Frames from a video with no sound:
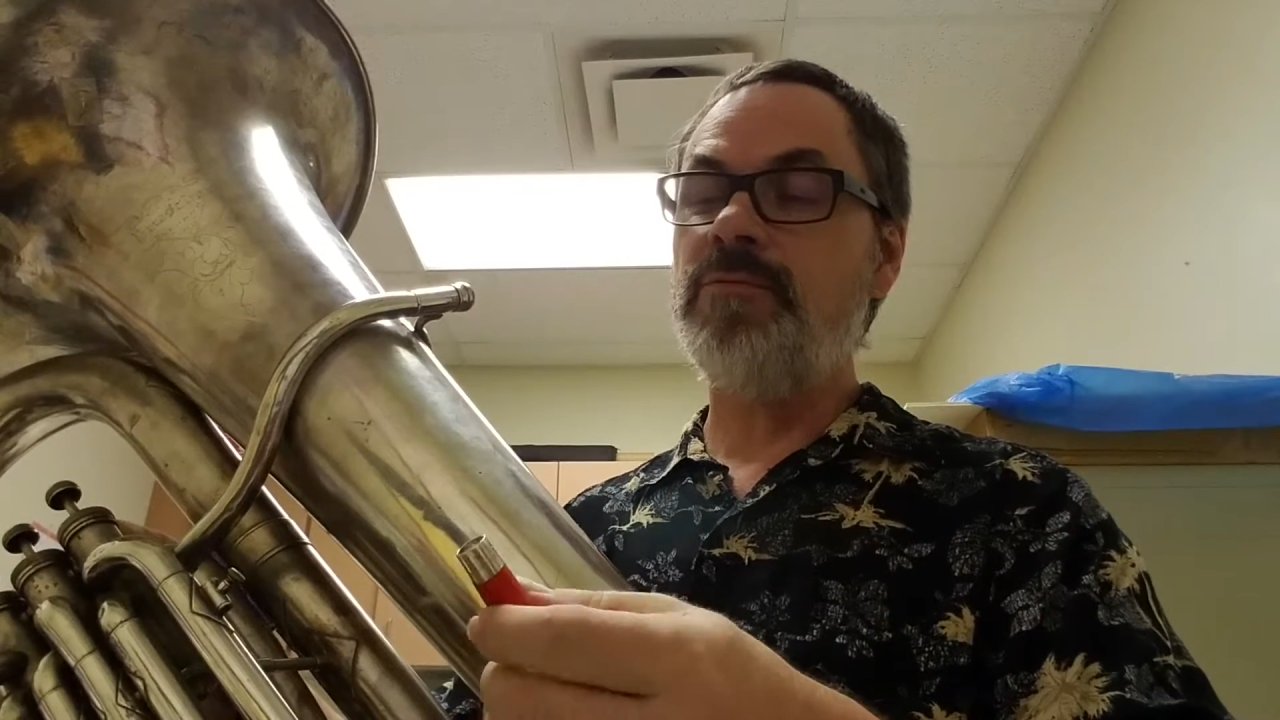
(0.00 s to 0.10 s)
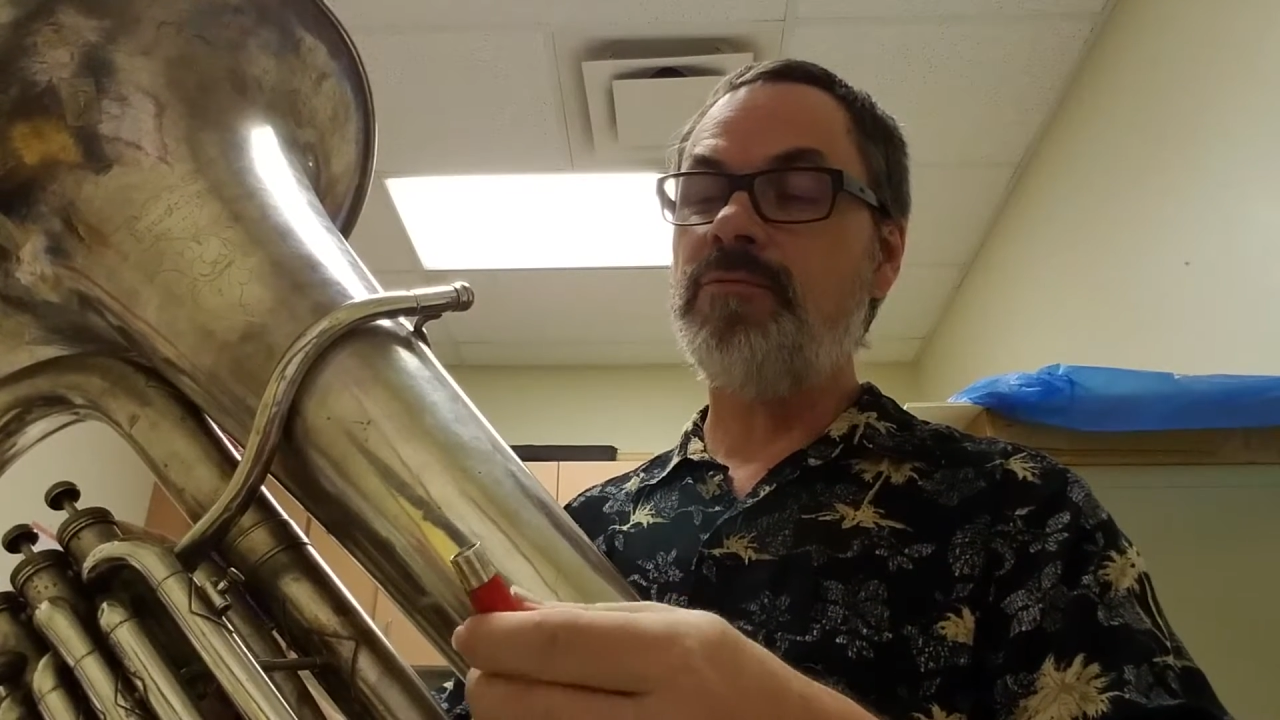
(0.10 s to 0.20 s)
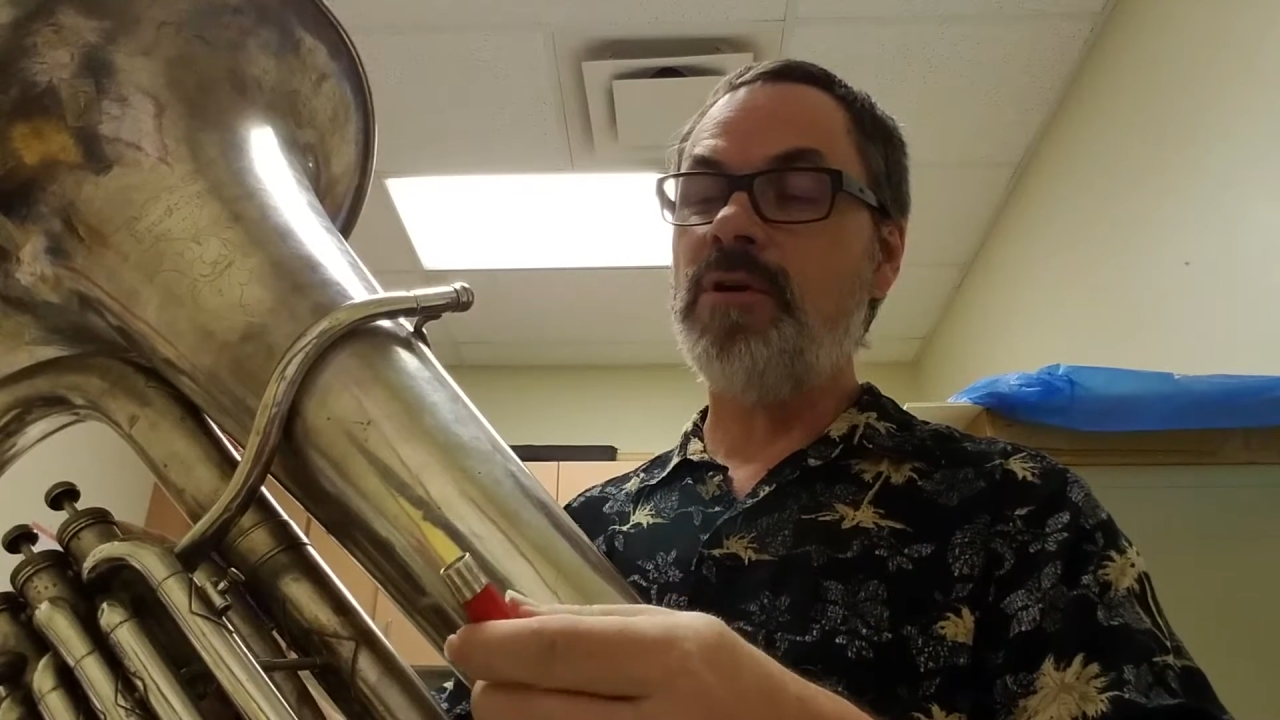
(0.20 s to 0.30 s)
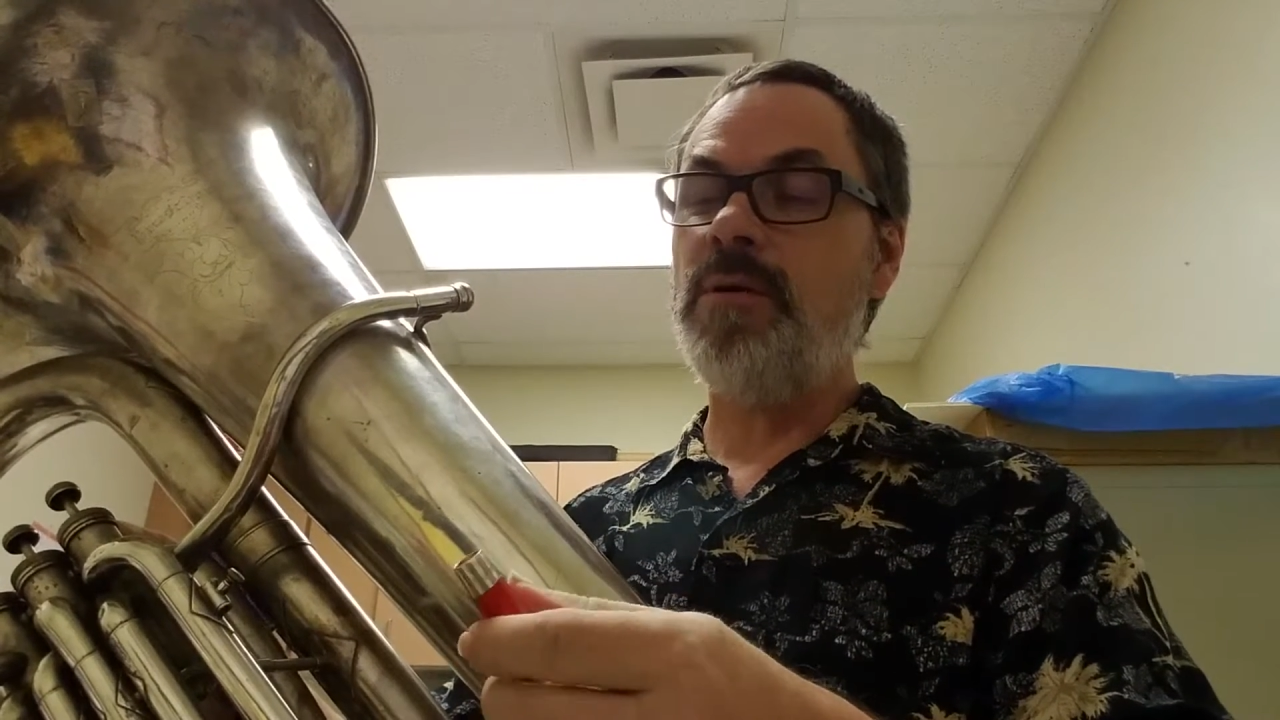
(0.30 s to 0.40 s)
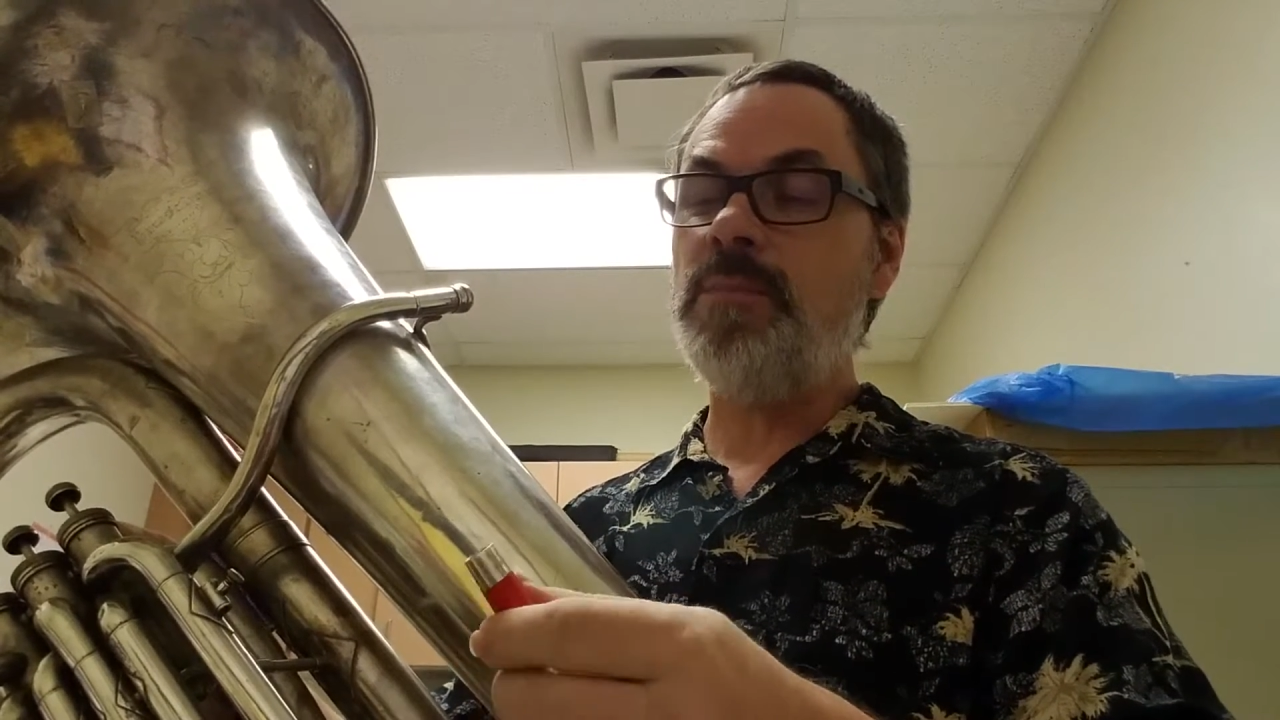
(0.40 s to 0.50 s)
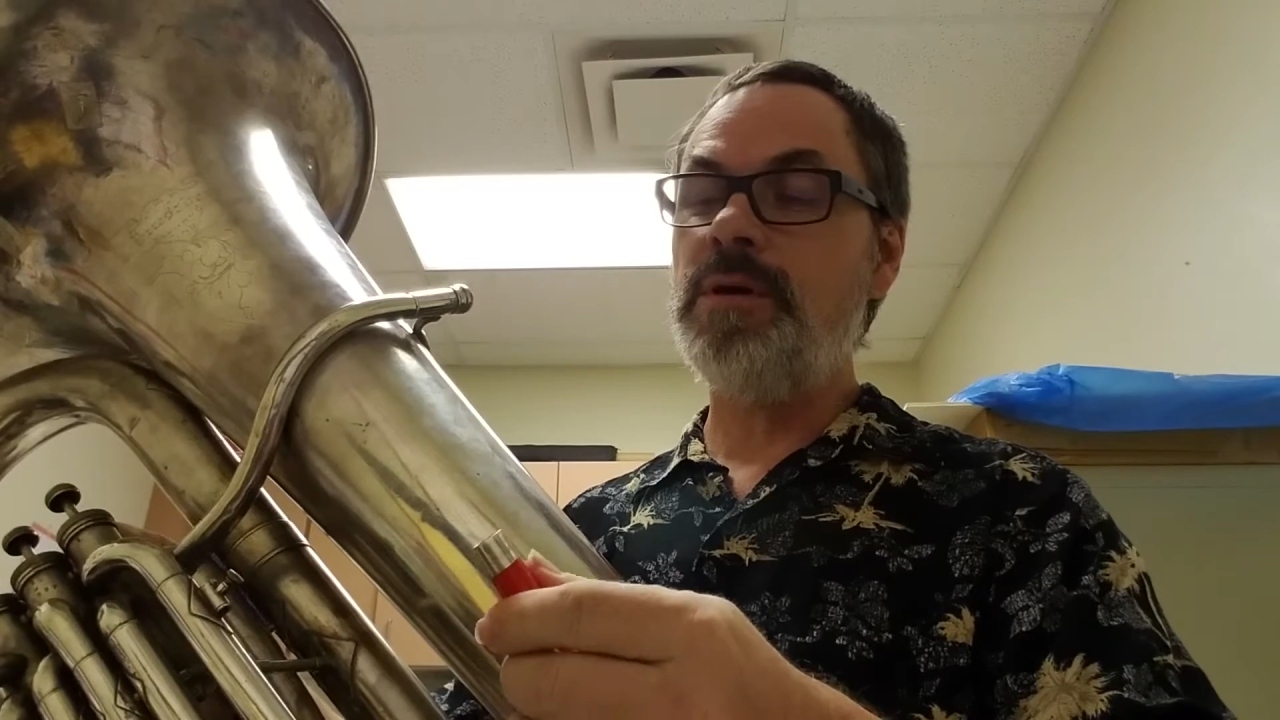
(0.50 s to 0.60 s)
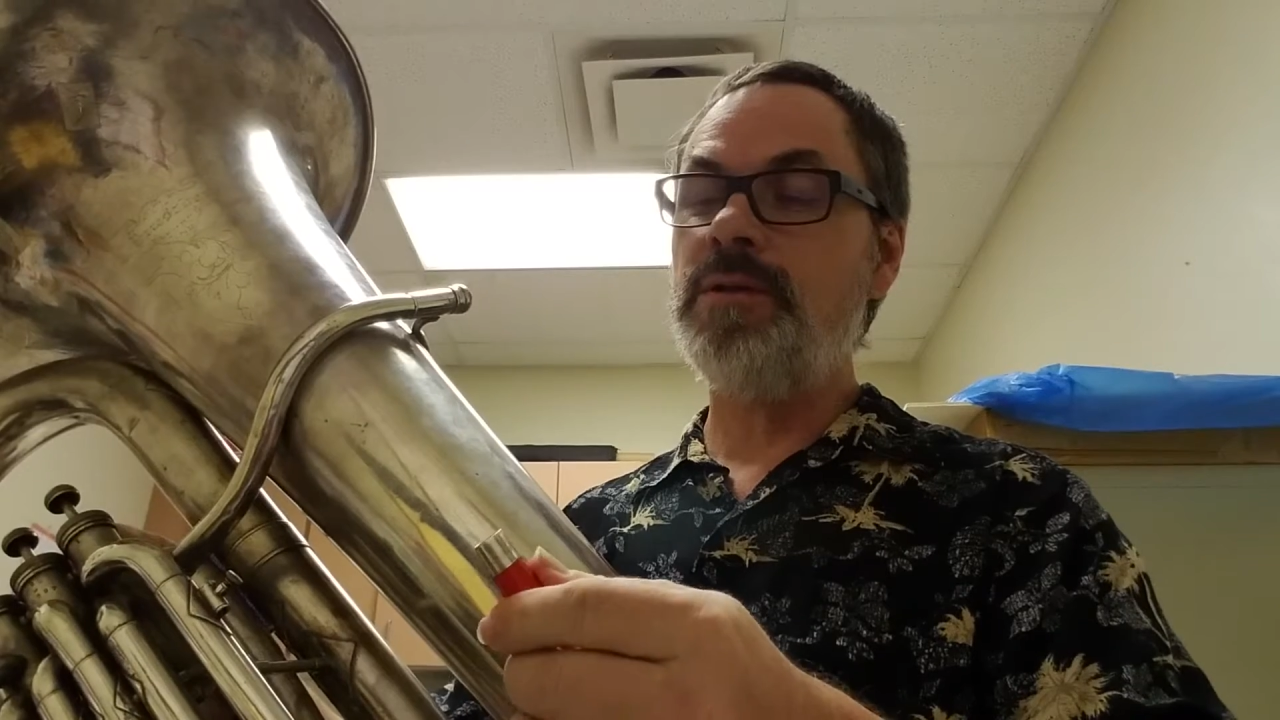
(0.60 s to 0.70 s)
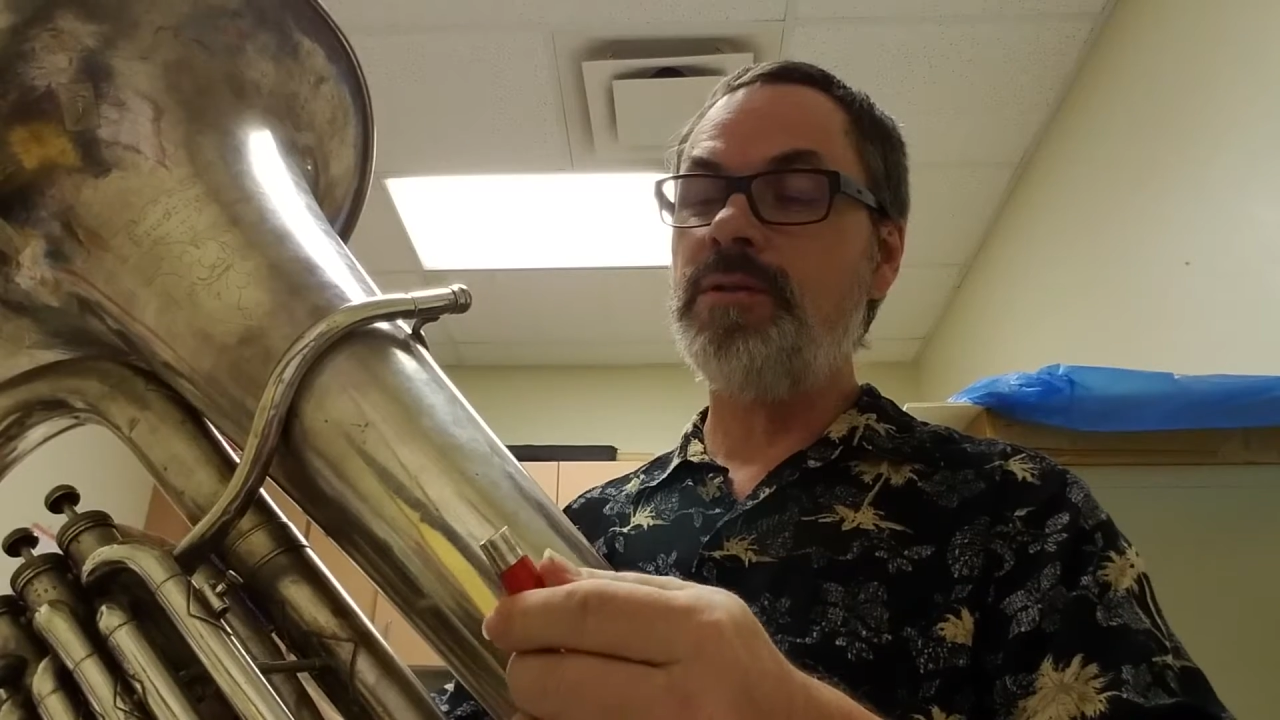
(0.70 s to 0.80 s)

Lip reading: from